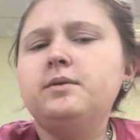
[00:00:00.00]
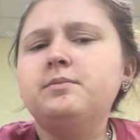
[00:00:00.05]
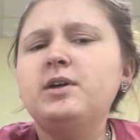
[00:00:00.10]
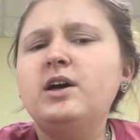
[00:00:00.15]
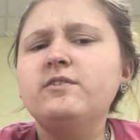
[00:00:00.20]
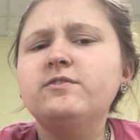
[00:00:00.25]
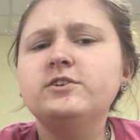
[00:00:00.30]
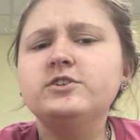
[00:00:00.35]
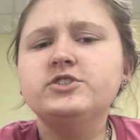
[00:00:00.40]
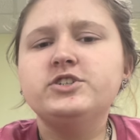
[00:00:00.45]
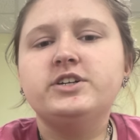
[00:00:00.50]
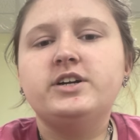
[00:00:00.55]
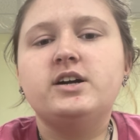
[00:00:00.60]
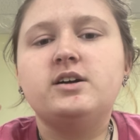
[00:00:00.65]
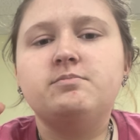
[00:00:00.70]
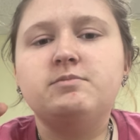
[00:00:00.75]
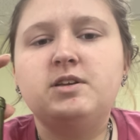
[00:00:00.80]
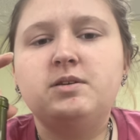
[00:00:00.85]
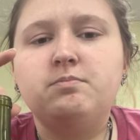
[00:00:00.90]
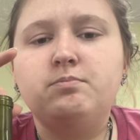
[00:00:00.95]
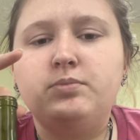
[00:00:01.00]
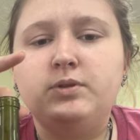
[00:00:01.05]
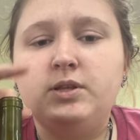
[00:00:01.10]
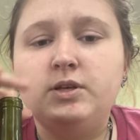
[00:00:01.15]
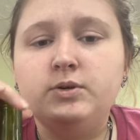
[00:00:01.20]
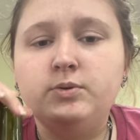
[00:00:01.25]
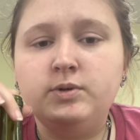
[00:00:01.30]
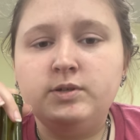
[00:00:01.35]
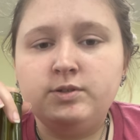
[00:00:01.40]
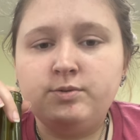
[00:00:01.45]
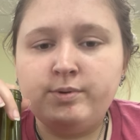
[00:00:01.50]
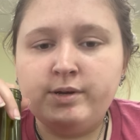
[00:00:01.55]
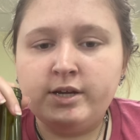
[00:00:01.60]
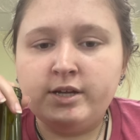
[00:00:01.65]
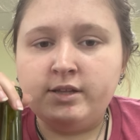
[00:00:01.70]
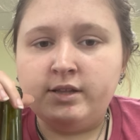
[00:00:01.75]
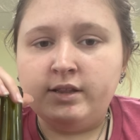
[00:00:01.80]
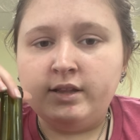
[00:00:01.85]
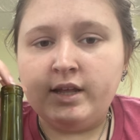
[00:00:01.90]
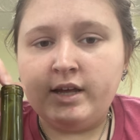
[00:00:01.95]
I'm not for sure how many blue ones we
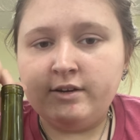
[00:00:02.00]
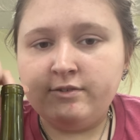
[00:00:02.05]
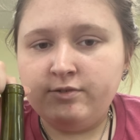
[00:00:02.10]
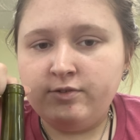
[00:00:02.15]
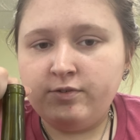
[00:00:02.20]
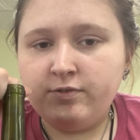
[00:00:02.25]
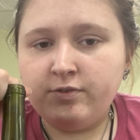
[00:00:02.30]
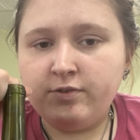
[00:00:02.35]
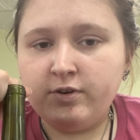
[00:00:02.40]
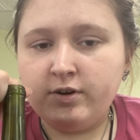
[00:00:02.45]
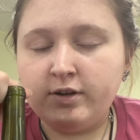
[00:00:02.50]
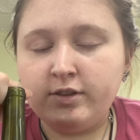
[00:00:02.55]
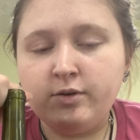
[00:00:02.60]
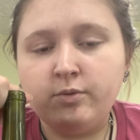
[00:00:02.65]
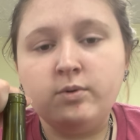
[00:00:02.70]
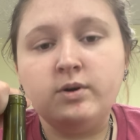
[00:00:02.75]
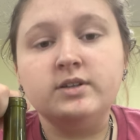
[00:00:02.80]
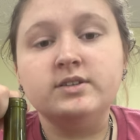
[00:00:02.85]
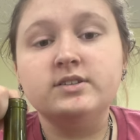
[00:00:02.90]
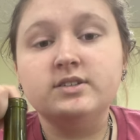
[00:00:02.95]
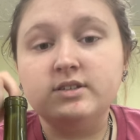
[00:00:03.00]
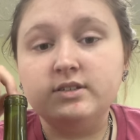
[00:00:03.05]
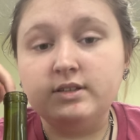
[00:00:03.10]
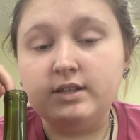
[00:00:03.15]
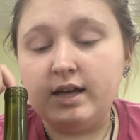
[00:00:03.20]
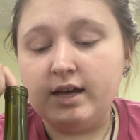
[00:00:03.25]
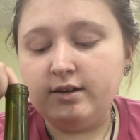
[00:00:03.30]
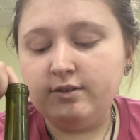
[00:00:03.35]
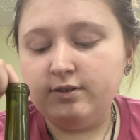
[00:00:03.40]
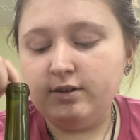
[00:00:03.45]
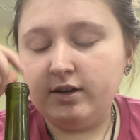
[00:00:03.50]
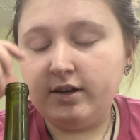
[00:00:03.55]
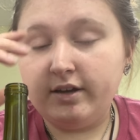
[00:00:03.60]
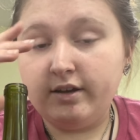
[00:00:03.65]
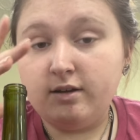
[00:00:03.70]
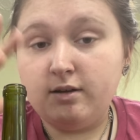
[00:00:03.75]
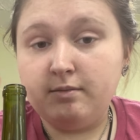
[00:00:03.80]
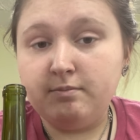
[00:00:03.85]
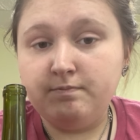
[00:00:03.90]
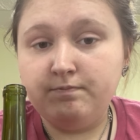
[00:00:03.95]
had left for the ones that left,
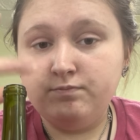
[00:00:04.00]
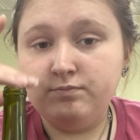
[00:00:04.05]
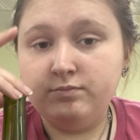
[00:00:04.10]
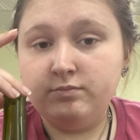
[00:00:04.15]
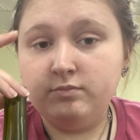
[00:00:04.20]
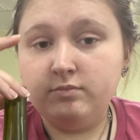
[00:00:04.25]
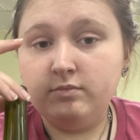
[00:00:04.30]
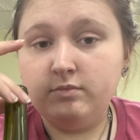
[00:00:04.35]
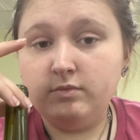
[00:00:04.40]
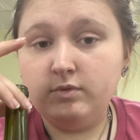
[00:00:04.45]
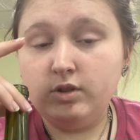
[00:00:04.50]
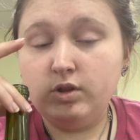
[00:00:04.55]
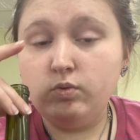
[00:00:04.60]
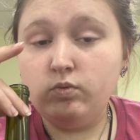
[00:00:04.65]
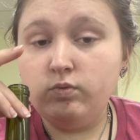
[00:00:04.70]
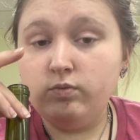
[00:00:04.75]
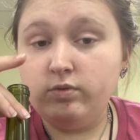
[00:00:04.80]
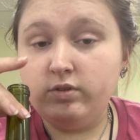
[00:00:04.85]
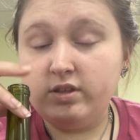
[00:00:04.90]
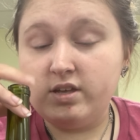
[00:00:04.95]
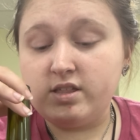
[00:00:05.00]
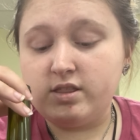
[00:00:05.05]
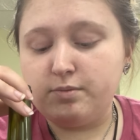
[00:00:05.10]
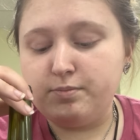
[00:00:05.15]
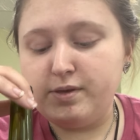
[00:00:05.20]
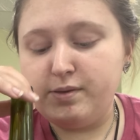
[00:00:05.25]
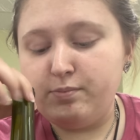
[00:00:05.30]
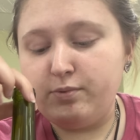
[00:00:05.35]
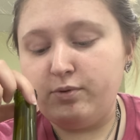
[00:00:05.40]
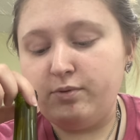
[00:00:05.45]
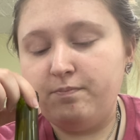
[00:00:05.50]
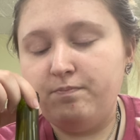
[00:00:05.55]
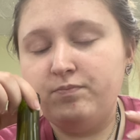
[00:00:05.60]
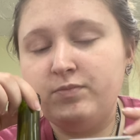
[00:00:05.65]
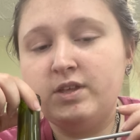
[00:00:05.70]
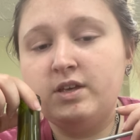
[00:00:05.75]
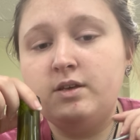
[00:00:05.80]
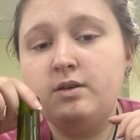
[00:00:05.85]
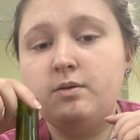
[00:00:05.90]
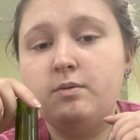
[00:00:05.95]
the other people.
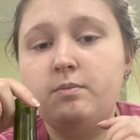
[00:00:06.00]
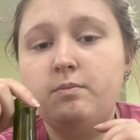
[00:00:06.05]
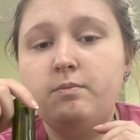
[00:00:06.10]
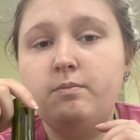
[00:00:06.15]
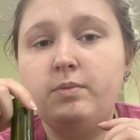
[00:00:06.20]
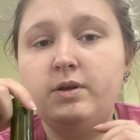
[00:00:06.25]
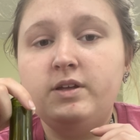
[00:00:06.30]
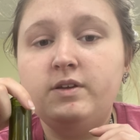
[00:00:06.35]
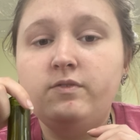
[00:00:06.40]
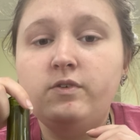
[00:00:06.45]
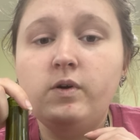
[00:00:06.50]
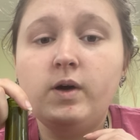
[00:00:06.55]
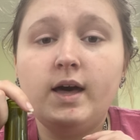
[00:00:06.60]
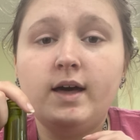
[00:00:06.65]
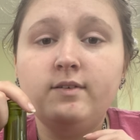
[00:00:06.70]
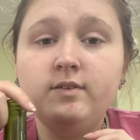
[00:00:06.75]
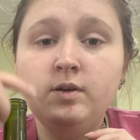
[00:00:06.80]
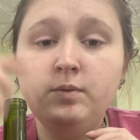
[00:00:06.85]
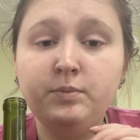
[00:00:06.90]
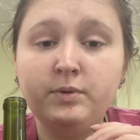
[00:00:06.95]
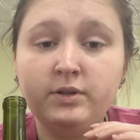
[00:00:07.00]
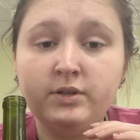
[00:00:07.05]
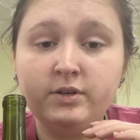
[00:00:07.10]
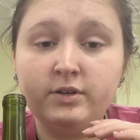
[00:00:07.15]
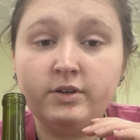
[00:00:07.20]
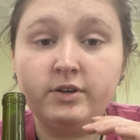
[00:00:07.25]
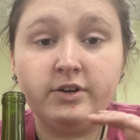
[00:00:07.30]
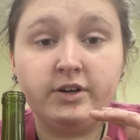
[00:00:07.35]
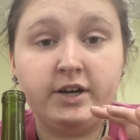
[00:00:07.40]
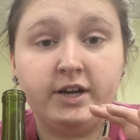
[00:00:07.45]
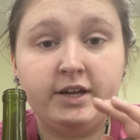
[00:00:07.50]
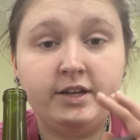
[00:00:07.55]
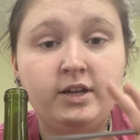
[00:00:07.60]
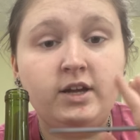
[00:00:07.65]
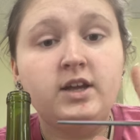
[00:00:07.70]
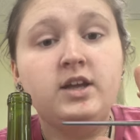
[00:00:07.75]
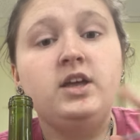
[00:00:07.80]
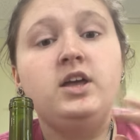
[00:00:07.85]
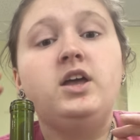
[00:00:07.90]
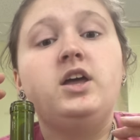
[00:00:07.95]
But if you have a green,
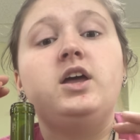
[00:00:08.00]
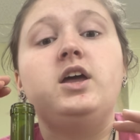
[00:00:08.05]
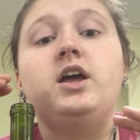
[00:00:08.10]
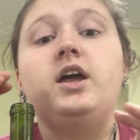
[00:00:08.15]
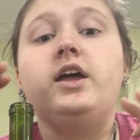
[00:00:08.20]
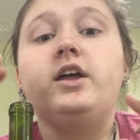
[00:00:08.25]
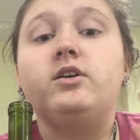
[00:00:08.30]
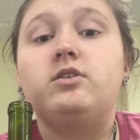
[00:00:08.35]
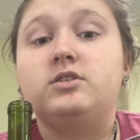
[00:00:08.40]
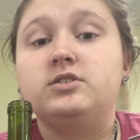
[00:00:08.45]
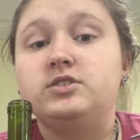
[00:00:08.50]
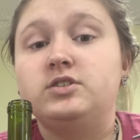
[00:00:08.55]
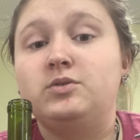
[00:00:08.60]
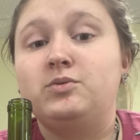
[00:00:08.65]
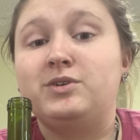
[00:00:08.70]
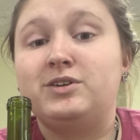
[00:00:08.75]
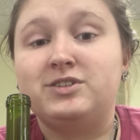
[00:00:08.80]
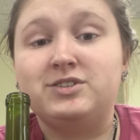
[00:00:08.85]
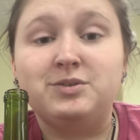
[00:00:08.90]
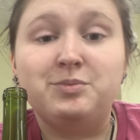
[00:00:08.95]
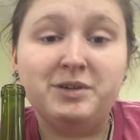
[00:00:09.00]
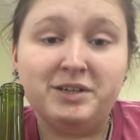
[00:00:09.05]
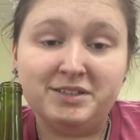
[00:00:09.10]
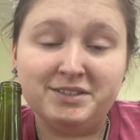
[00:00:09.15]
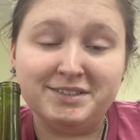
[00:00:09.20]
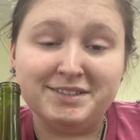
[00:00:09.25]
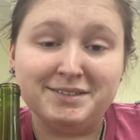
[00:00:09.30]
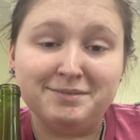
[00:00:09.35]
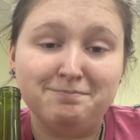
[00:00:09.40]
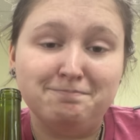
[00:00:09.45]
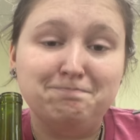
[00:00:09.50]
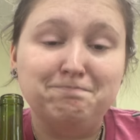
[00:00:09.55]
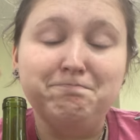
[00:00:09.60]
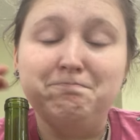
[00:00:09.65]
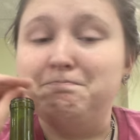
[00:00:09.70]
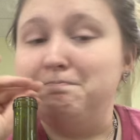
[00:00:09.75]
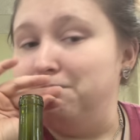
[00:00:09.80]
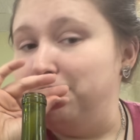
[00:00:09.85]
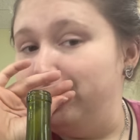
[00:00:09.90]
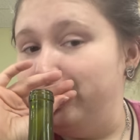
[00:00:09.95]
it also works amazing.
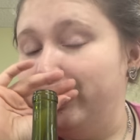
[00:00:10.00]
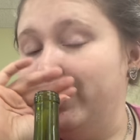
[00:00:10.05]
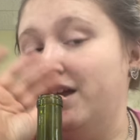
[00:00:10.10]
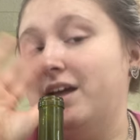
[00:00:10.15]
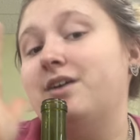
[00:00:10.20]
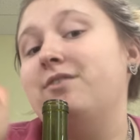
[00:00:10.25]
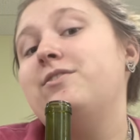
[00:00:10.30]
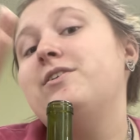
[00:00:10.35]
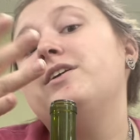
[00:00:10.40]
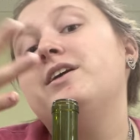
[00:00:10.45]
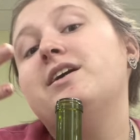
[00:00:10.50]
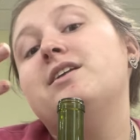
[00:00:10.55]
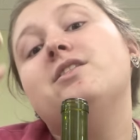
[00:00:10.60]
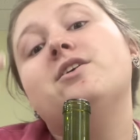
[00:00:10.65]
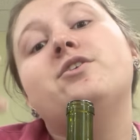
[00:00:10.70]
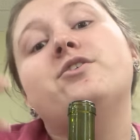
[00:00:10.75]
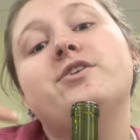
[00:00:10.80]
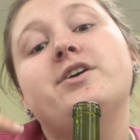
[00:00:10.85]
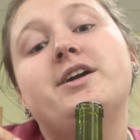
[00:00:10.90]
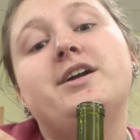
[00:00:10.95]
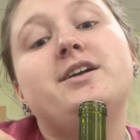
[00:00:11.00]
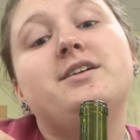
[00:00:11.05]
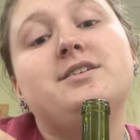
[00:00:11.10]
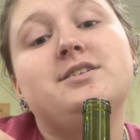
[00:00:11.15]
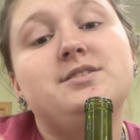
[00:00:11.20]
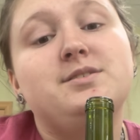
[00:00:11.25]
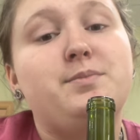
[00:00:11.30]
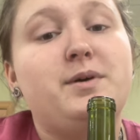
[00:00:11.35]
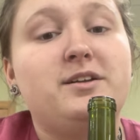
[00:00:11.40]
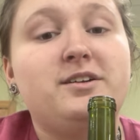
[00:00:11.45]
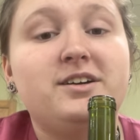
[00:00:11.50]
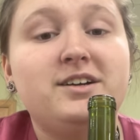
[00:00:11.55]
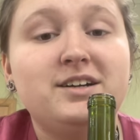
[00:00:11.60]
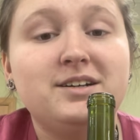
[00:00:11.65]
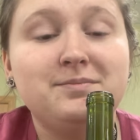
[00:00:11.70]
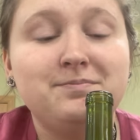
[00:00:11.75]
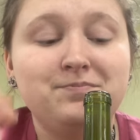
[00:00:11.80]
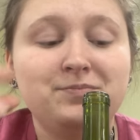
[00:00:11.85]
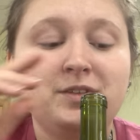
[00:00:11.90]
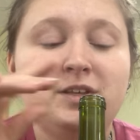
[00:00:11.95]
I feel like the green is
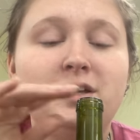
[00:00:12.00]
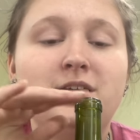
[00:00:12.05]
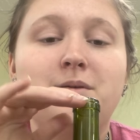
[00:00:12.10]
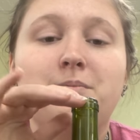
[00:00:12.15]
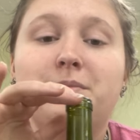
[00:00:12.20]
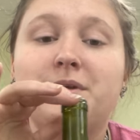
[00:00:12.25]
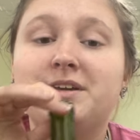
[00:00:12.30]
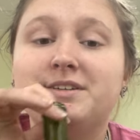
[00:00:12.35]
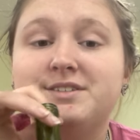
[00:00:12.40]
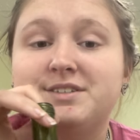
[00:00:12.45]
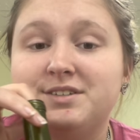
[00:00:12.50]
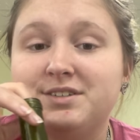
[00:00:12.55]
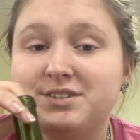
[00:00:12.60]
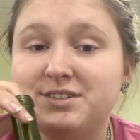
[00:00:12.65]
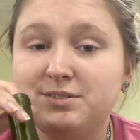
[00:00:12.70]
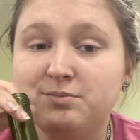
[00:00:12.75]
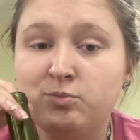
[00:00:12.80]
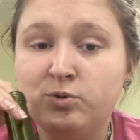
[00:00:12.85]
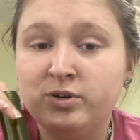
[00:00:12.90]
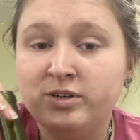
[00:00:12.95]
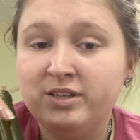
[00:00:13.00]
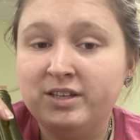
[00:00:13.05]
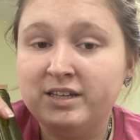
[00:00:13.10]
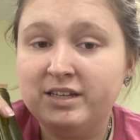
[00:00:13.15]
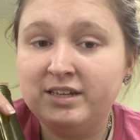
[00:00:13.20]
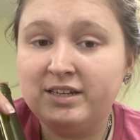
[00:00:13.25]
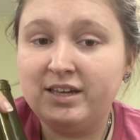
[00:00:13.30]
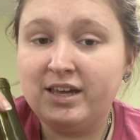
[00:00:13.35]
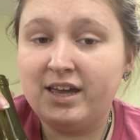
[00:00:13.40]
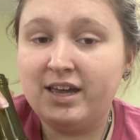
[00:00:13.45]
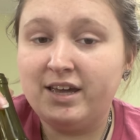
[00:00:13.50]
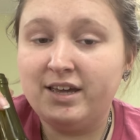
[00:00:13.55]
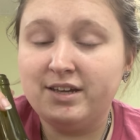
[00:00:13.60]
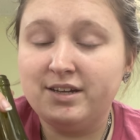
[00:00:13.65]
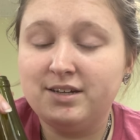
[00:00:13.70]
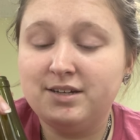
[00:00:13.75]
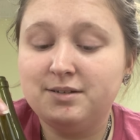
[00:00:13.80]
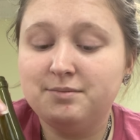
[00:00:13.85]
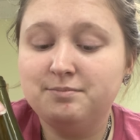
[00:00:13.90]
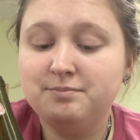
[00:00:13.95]
better because it looks more like
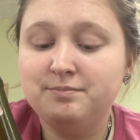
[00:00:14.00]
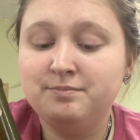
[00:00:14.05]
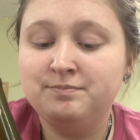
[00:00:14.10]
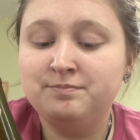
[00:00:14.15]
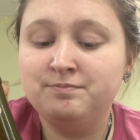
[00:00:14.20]
a,